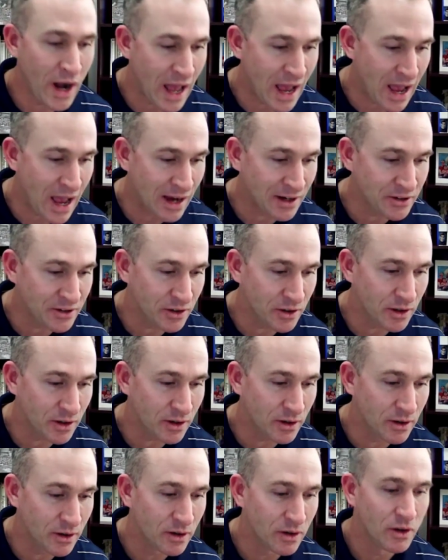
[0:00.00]

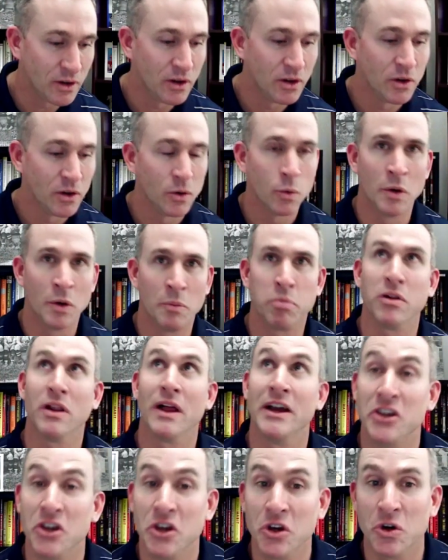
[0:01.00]
actor would
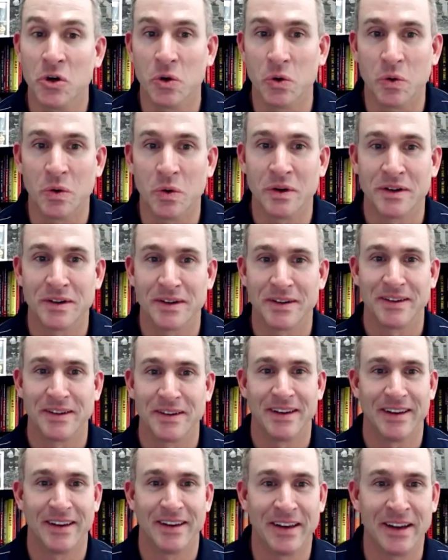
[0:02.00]
play you
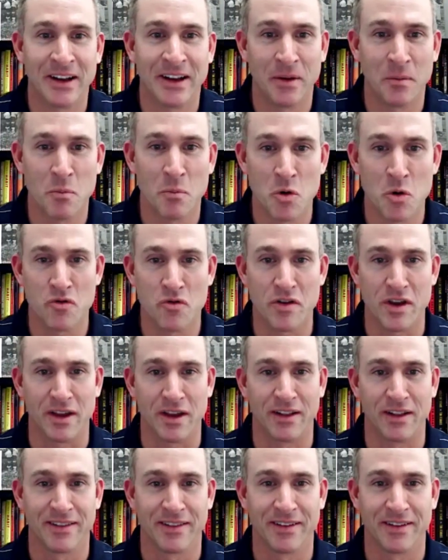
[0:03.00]
in a movie?
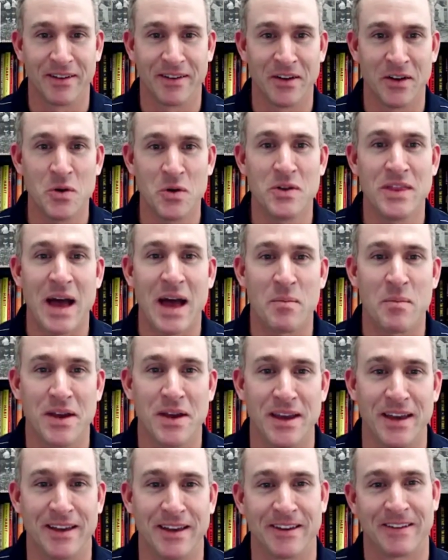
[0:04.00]
Who'd that
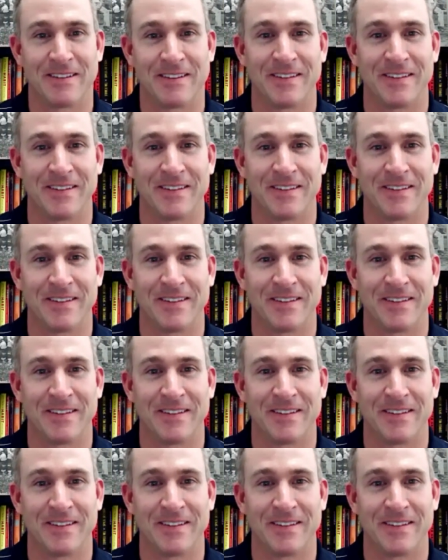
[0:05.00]
be?